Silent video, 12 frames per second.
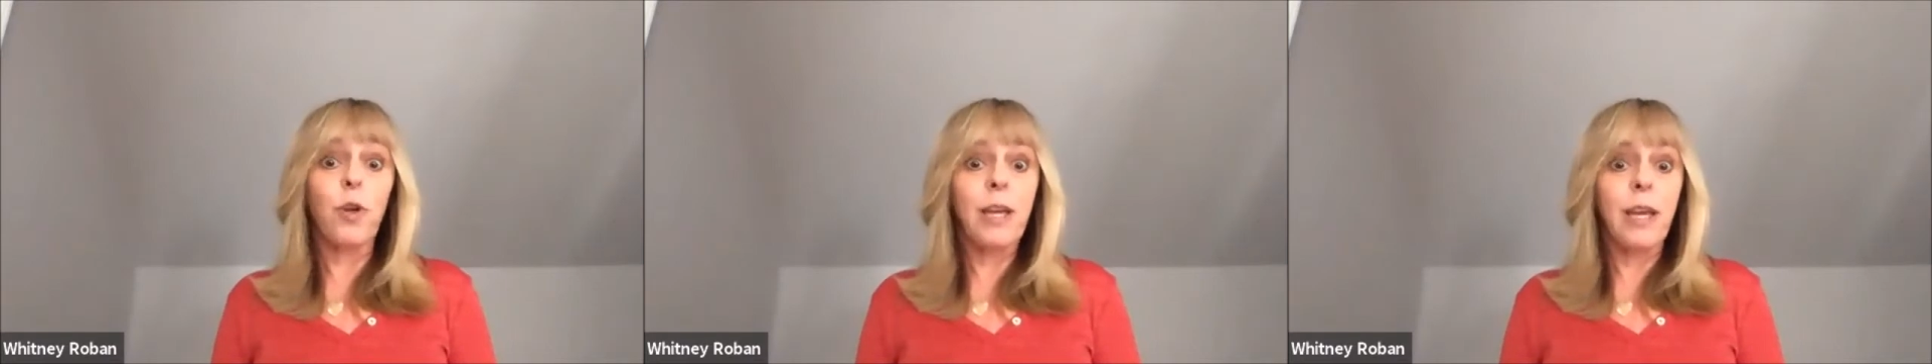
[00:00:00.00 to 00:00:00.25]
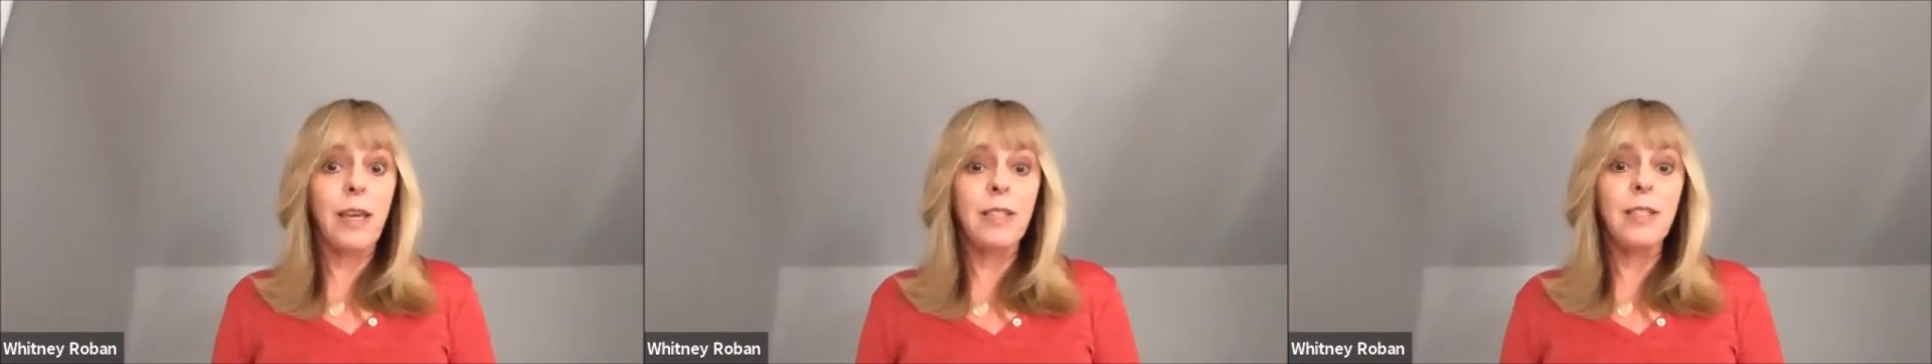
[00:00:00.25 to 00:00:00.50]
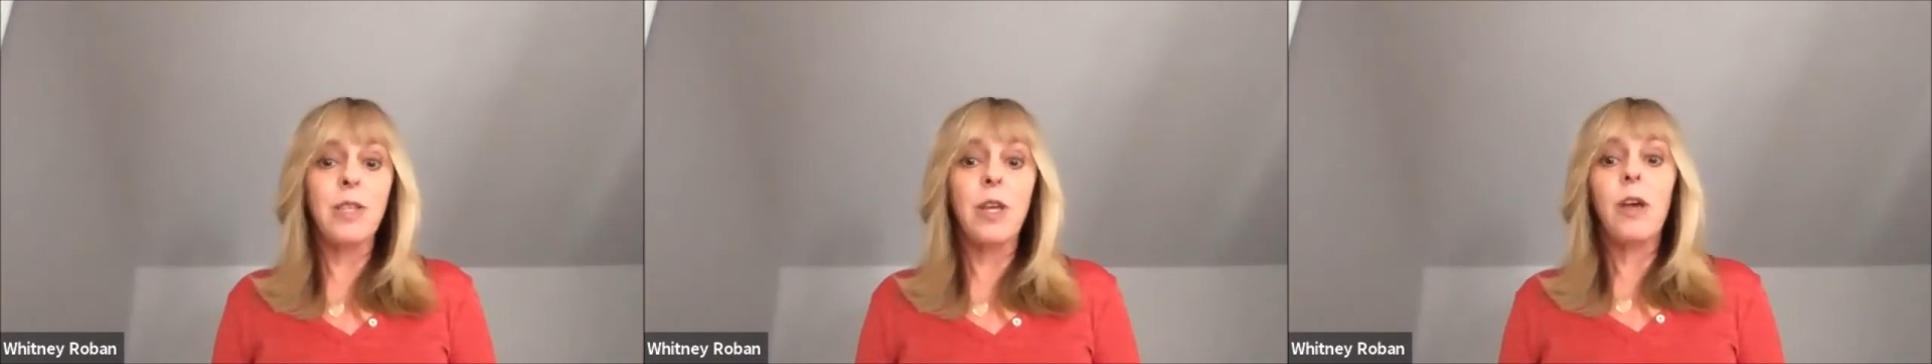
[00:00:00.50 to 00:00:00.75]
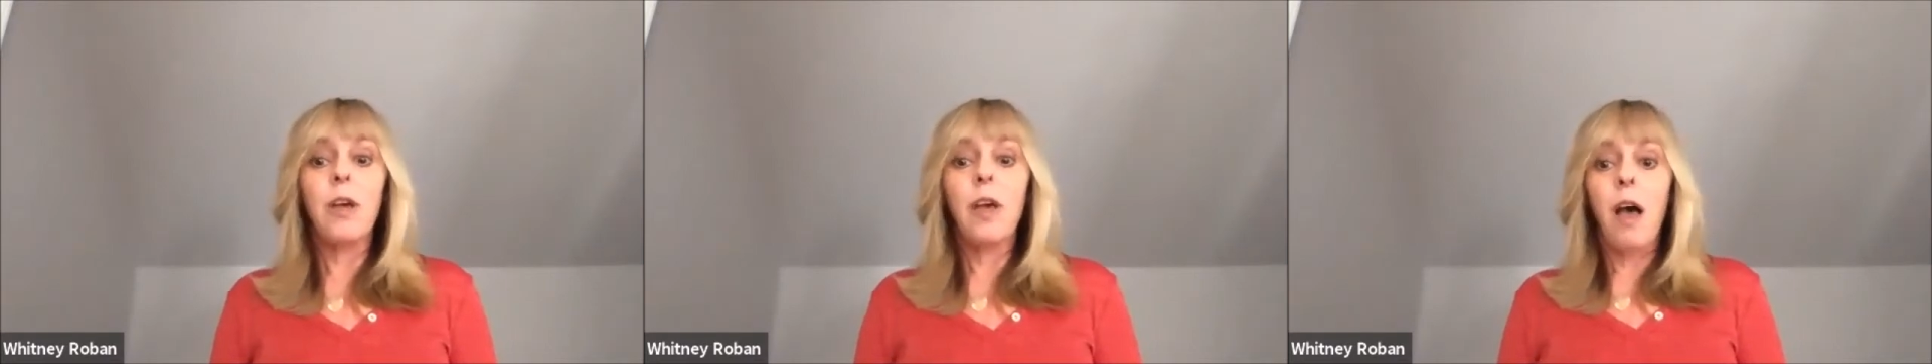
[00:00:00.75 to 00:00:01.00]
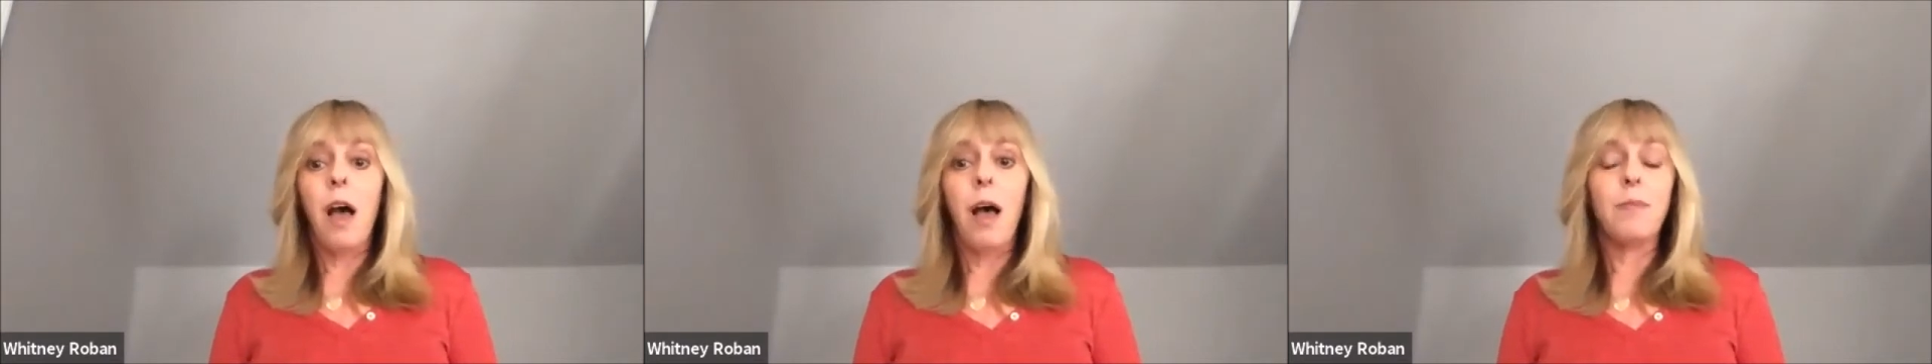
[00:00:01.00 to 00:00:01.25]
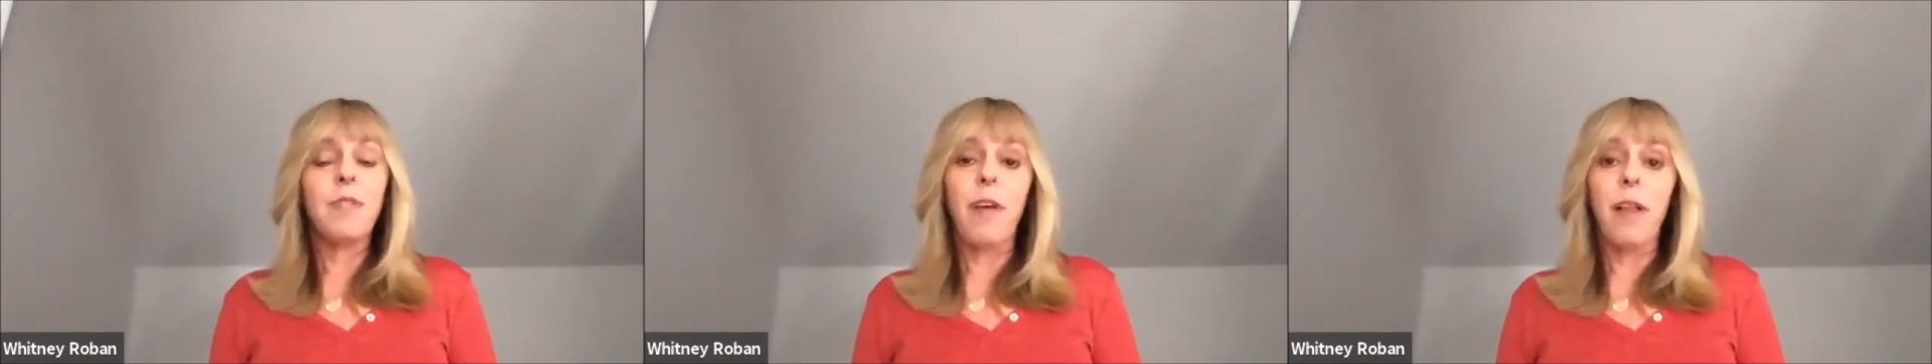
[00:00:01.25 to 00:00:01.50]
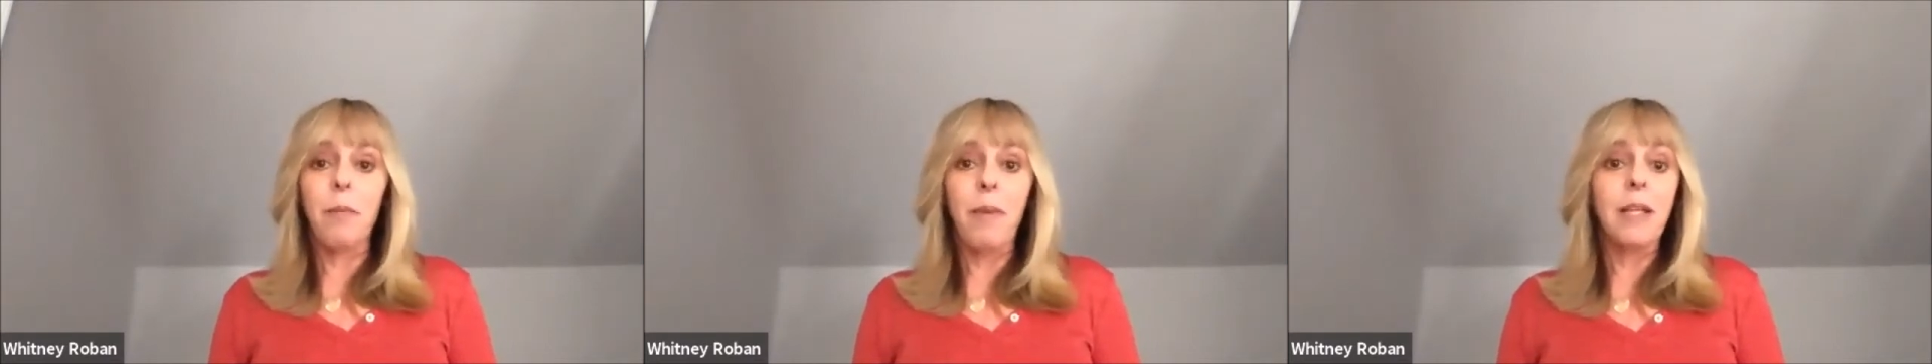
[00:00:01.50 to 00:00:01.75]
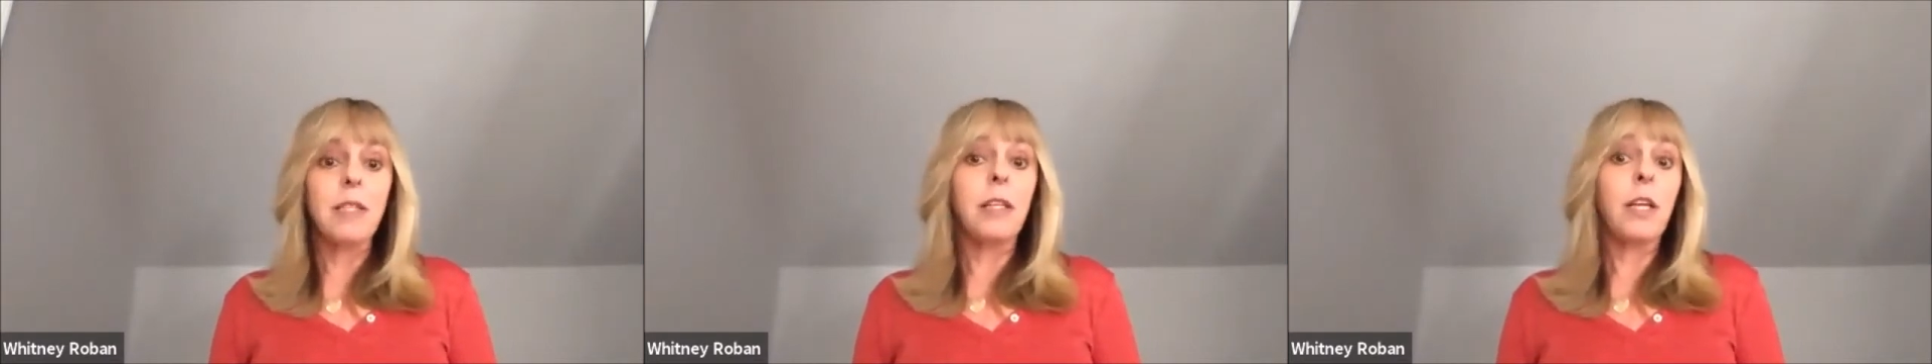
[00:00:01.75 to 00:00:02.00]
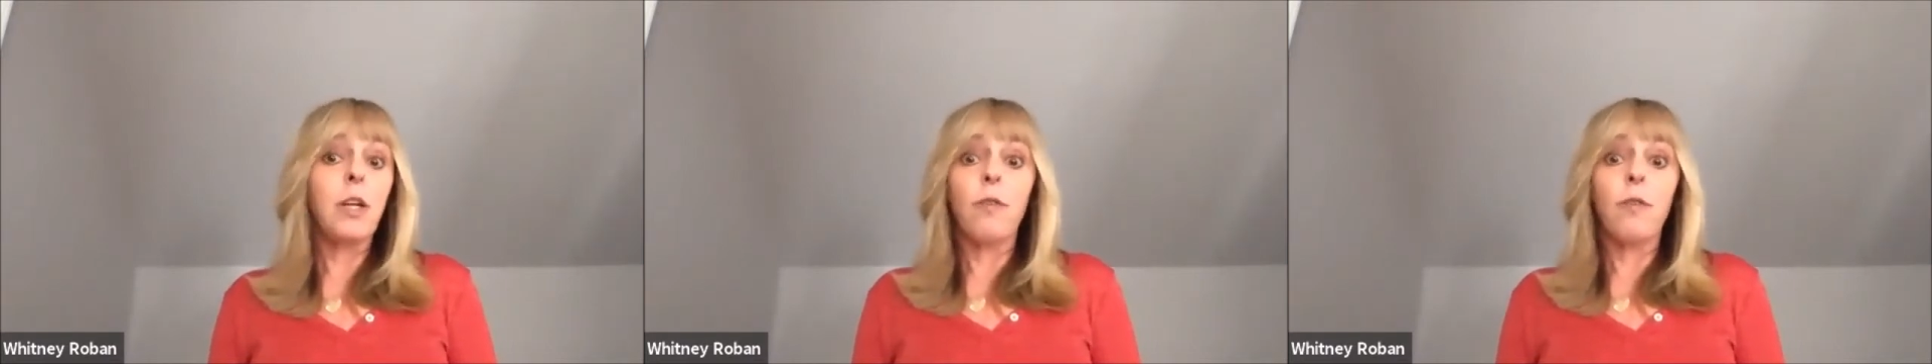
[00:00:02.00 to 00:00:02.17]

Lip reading: kids developmentally